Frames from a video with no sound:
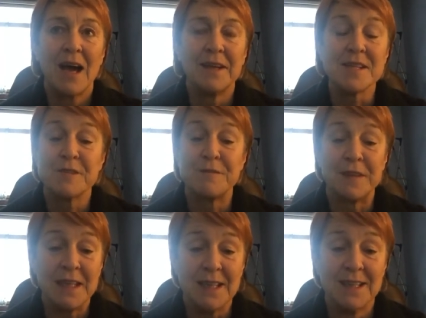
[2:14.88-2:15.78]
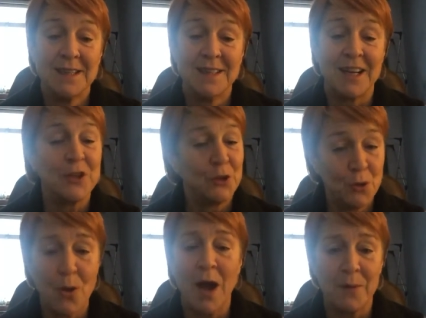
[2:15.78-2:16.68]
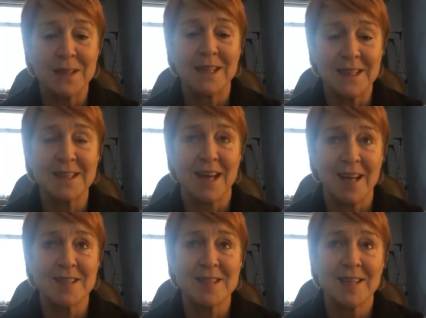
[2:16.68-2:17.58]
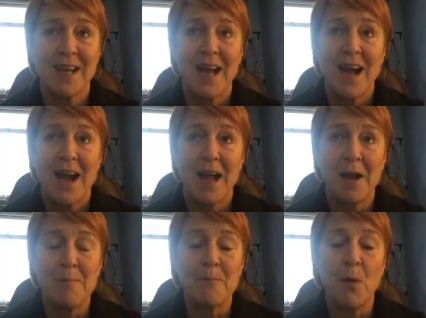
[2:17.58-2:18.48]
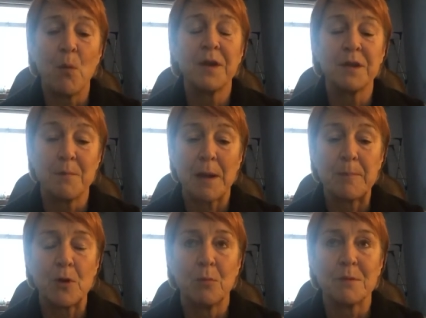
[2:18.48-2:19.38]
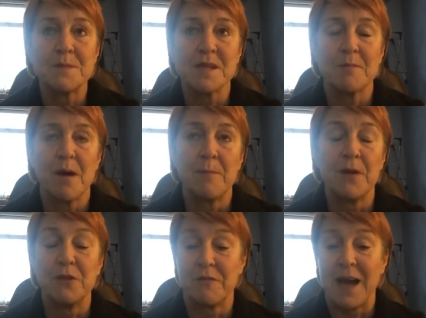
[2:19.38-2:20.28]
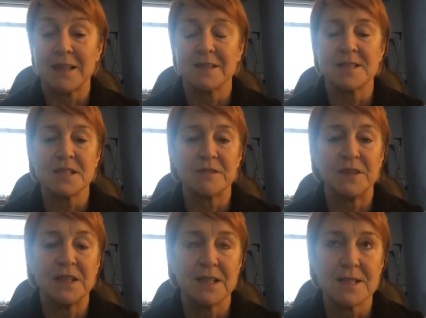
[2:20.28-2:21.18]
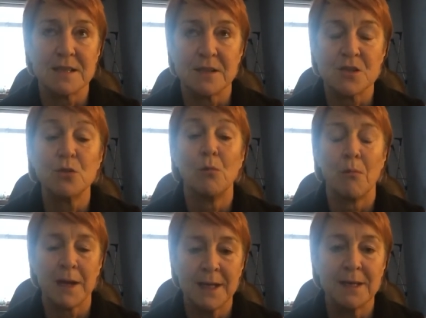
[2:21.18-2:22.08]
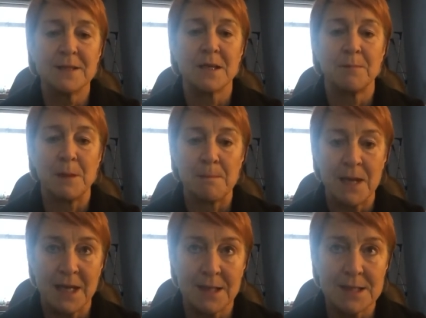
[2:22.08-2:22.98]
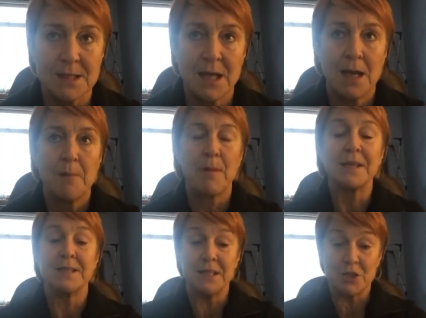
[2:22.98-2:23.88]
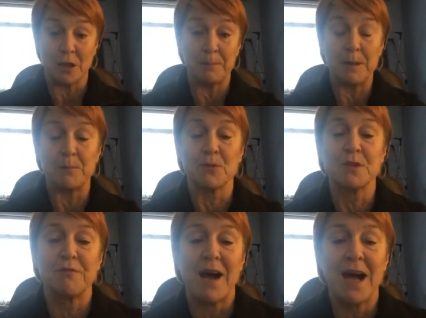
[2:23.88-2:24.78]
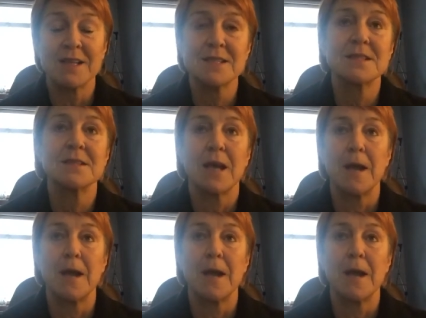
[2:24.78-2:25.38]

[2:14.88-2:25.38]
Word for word: And it's free, and you know how I like that. Um, but one of the big problems that, about the fact that it's free is that there's no money to be made by teaching people to fast.